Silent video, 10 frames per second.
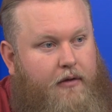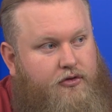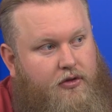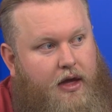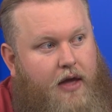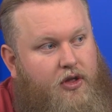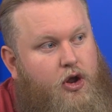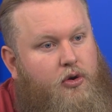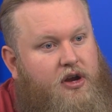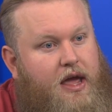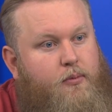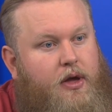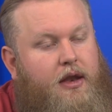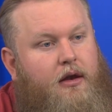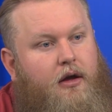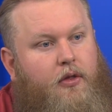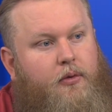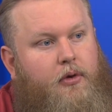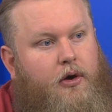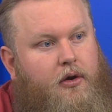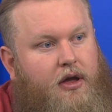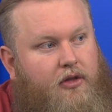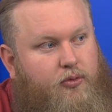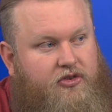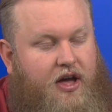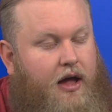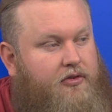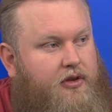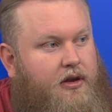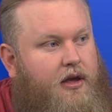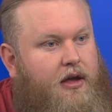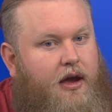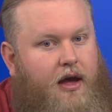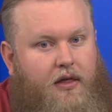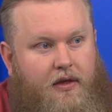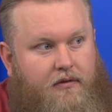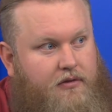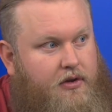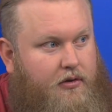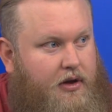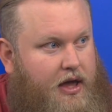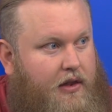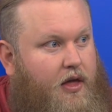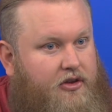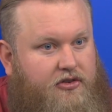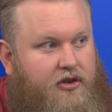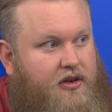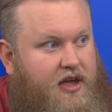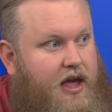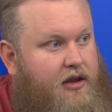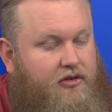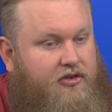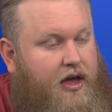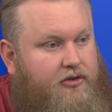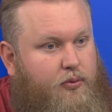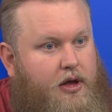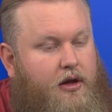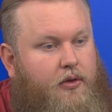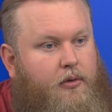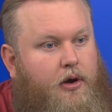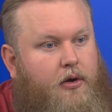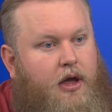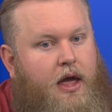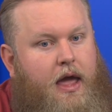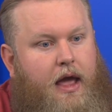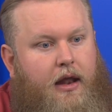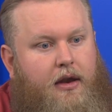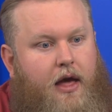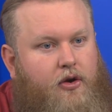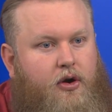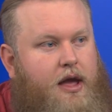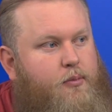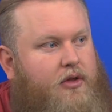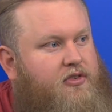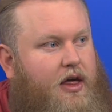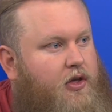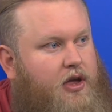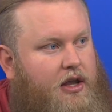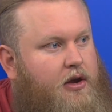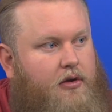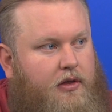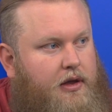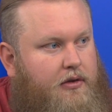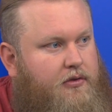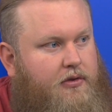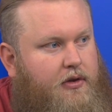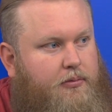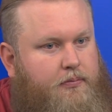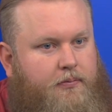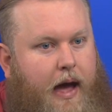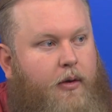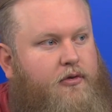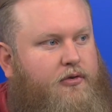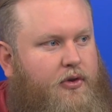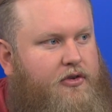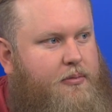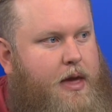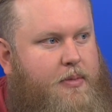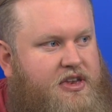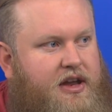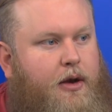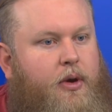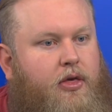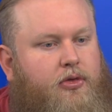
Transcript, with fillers: after they had the Notre Dame win on the road against Wisconsin, and then they, you know, again lost mm-hmm. Indiana just last week on the road. And that Notre Dame win's not looking nearly as, no. as powerful as it maybe did in Week